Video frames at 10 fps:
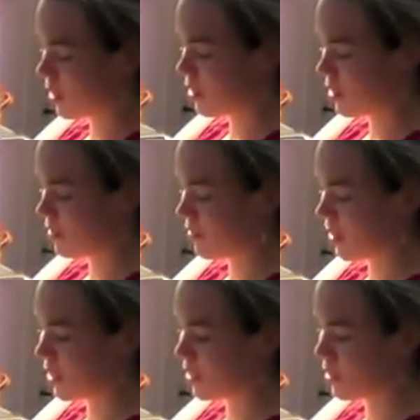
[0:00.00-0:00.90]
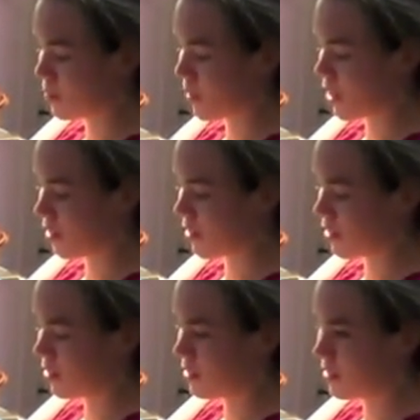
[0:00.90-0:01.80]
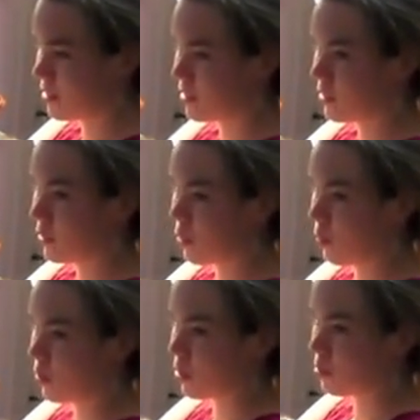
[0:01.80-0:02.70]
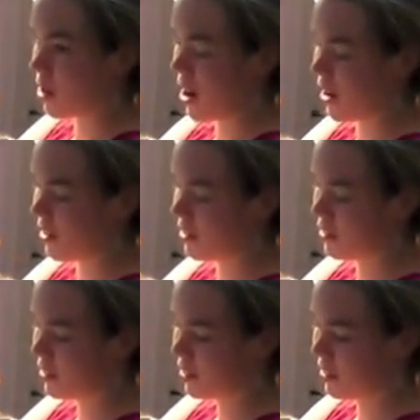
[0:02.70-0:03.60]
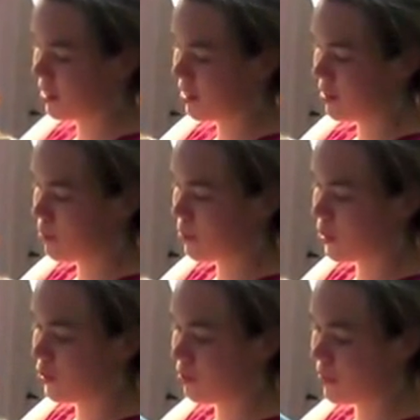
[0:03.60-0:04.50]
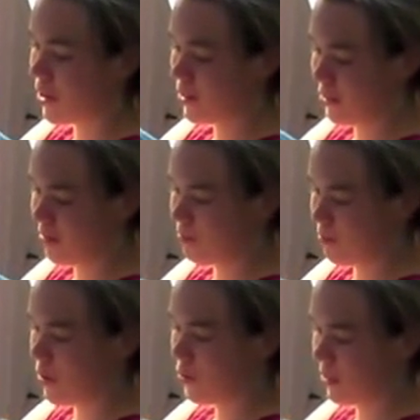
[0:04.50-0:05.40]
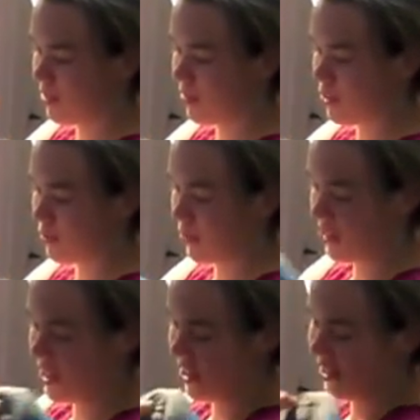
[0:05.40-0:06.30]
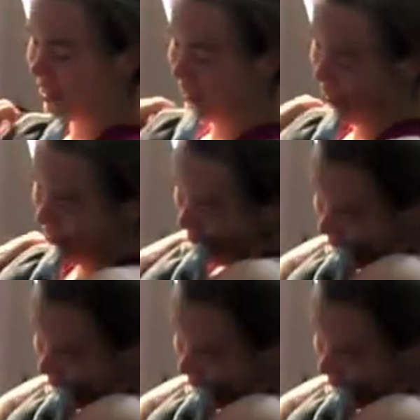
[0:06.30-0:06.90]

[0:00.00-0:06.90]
I couldn't find a spider or a rat. But you're better than both of those things.